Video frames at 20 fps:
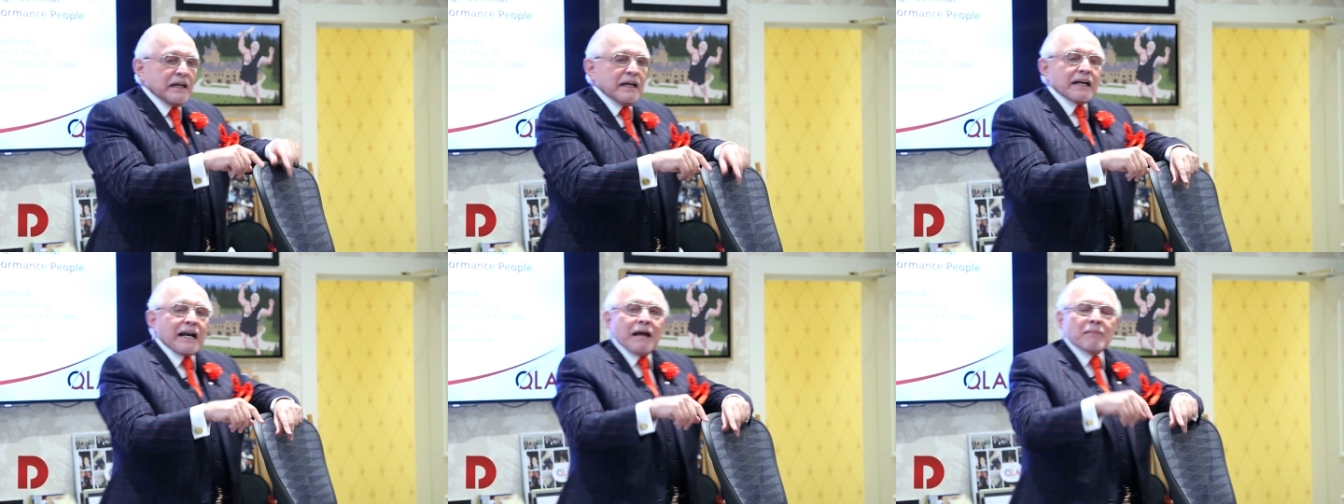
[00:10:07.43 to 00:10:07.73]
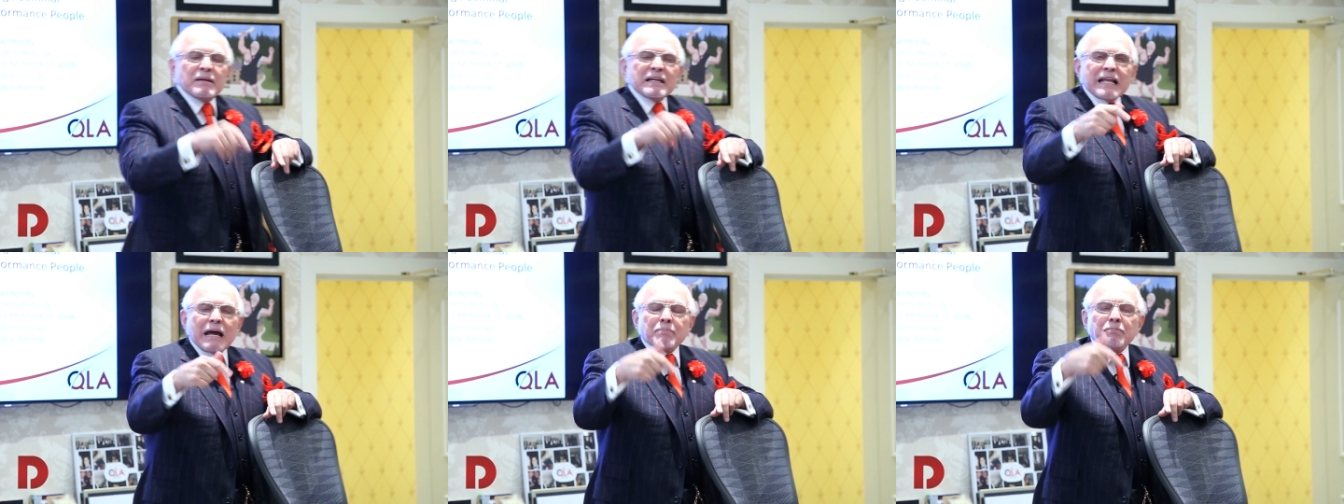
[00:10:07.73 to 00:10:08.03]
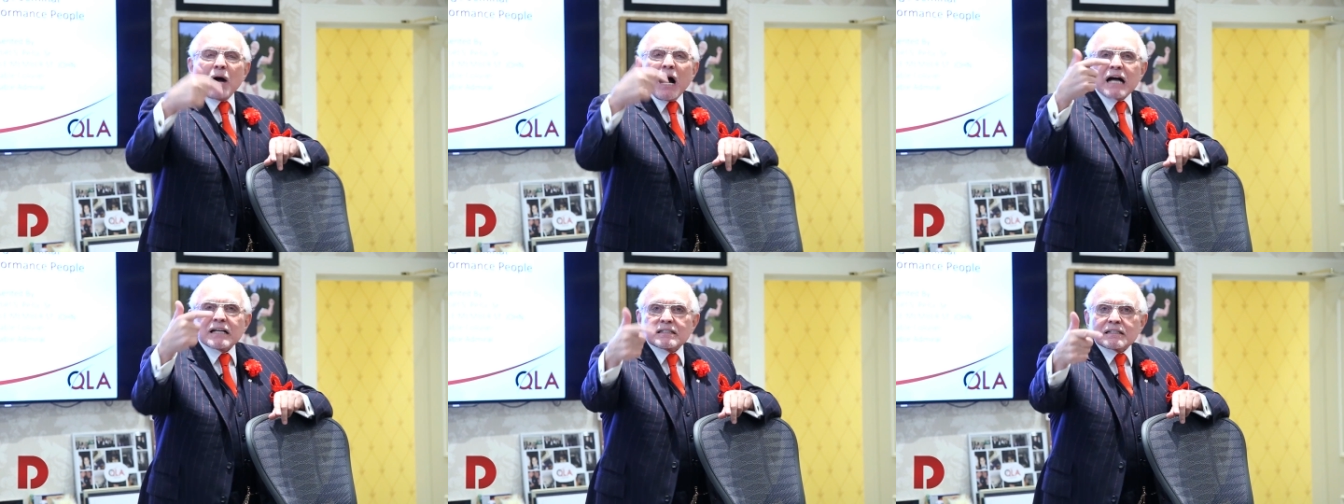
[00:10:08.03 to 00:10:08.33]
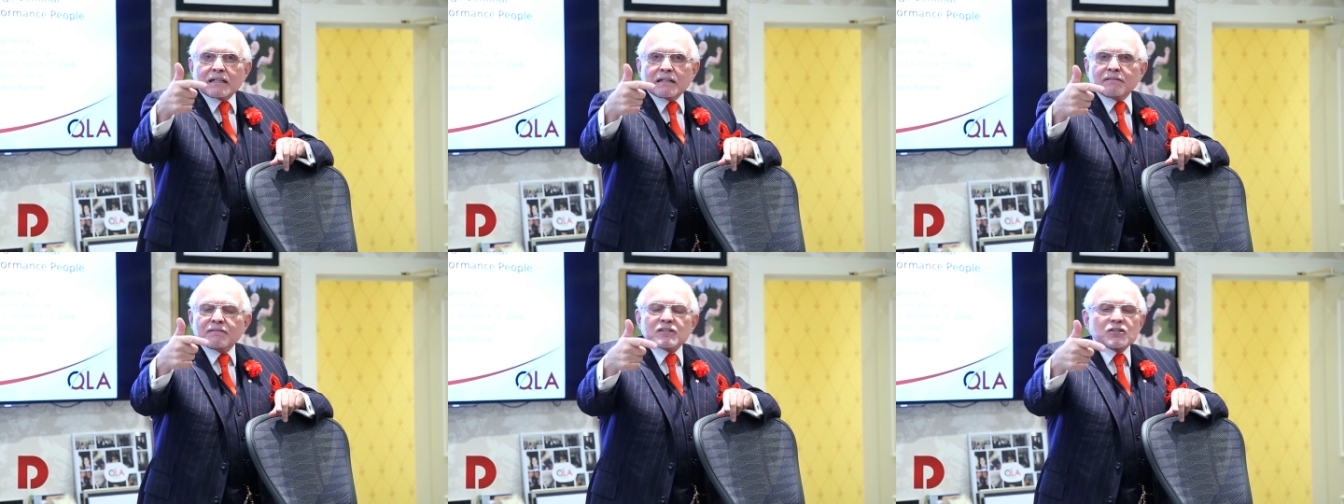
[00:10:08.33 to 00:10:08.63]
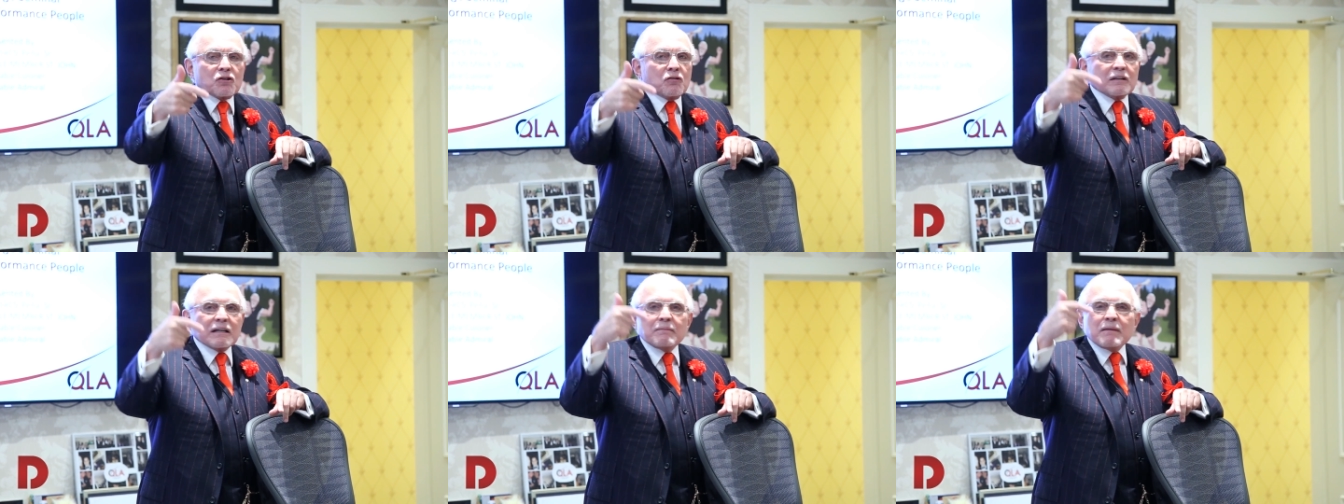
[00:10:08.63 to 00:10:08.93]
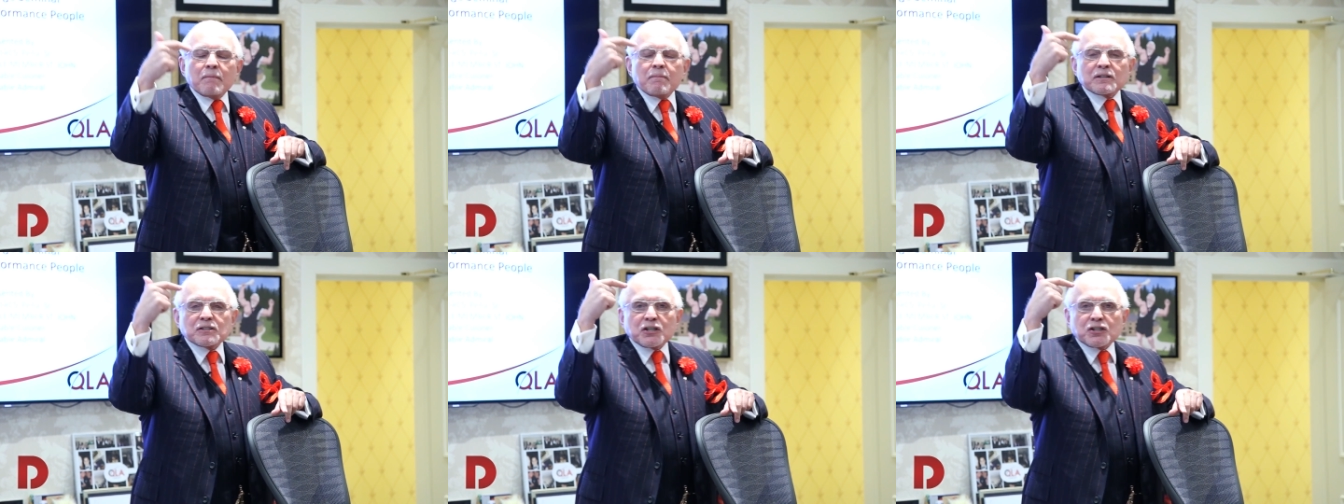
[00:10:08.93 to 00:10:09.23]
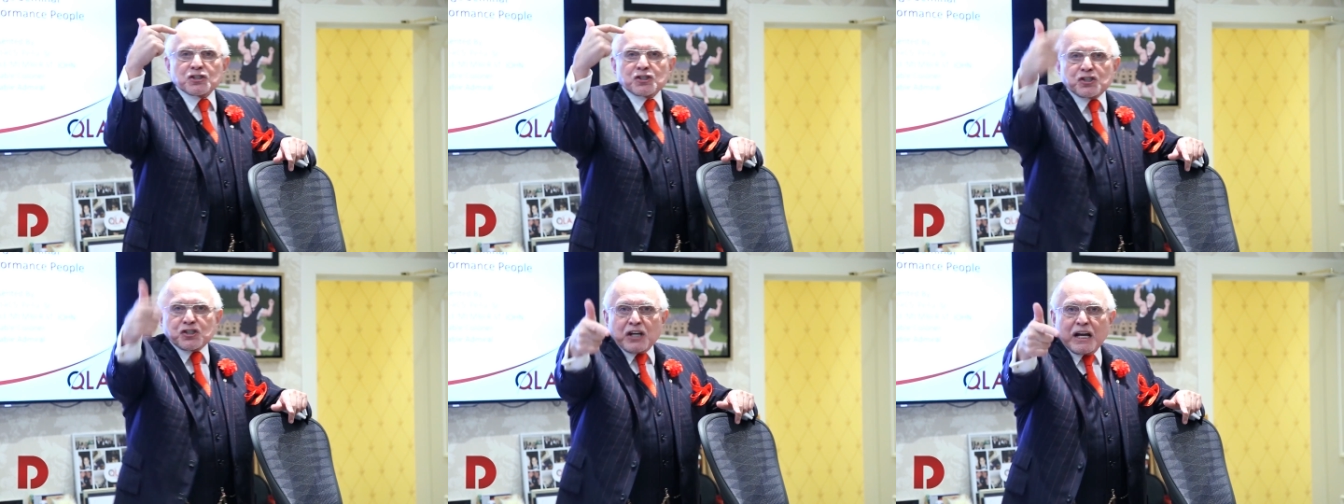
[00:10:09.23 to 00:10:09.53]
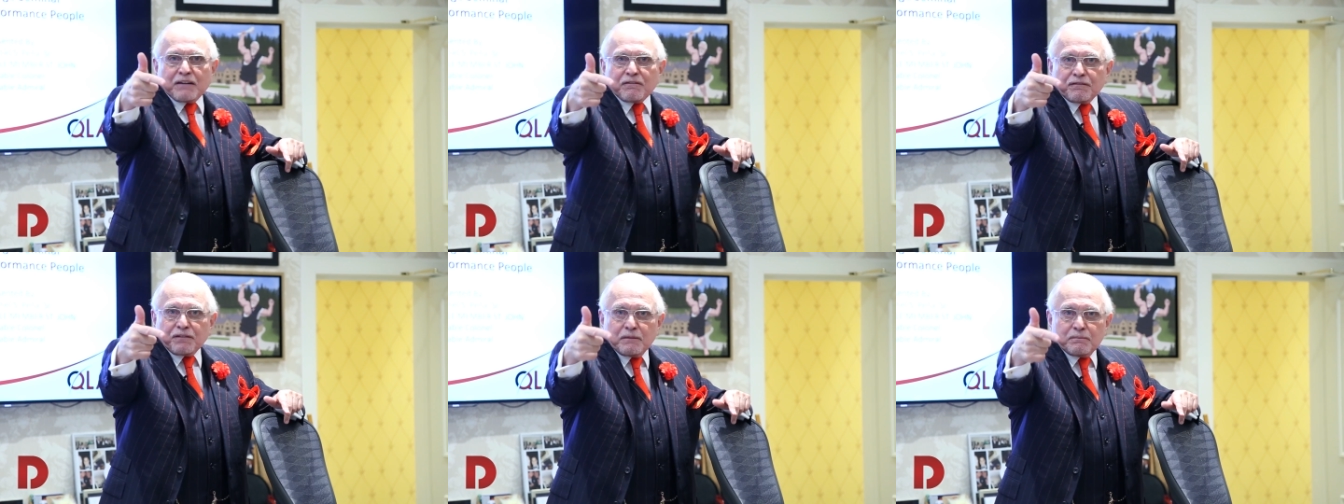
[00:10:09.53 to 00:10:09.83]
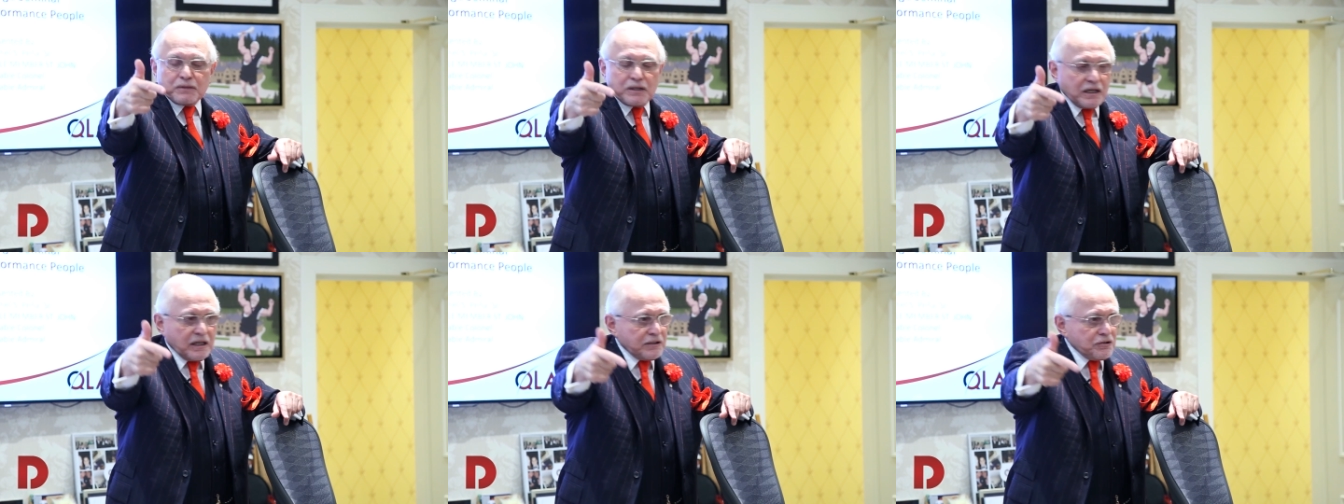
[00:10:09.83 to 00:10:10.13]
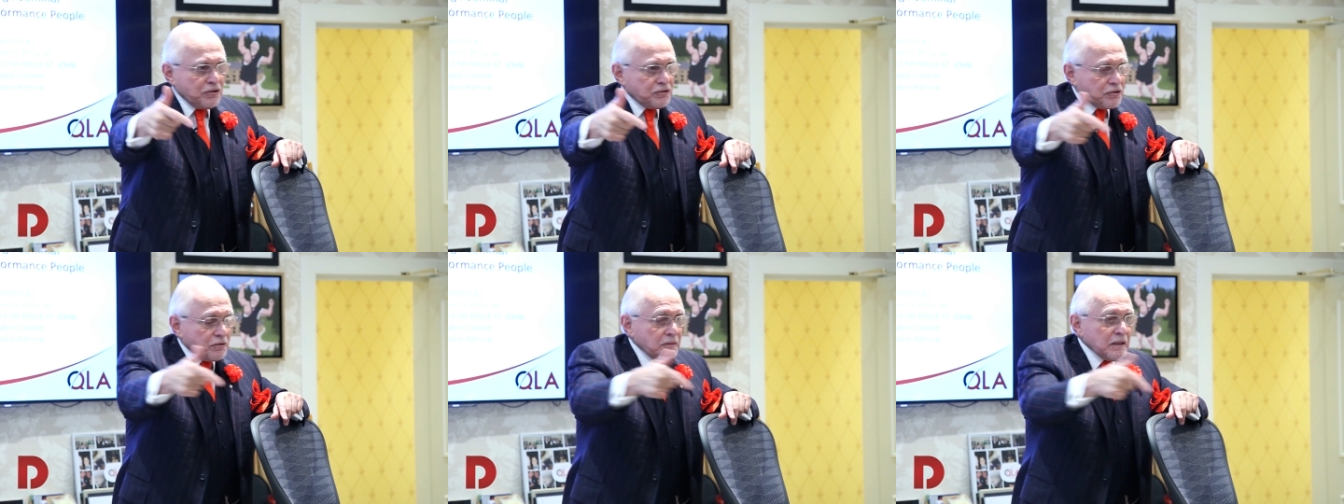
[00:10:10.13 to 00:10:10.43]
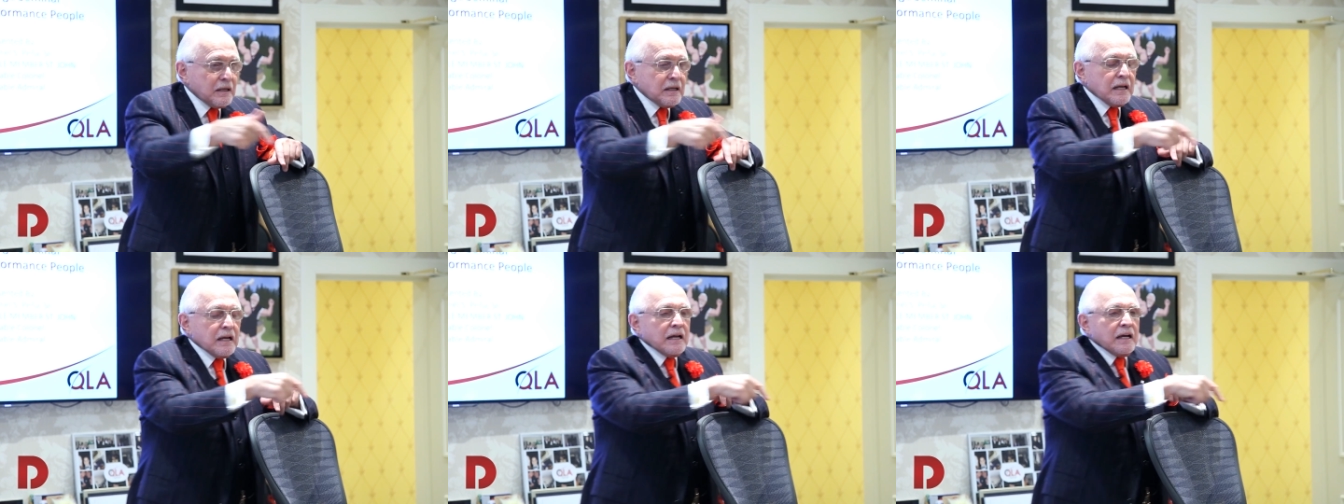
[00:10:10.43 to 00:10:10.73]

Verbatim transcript: And I mean that positively, so don't give me a bunch of shit from uh, YouTube.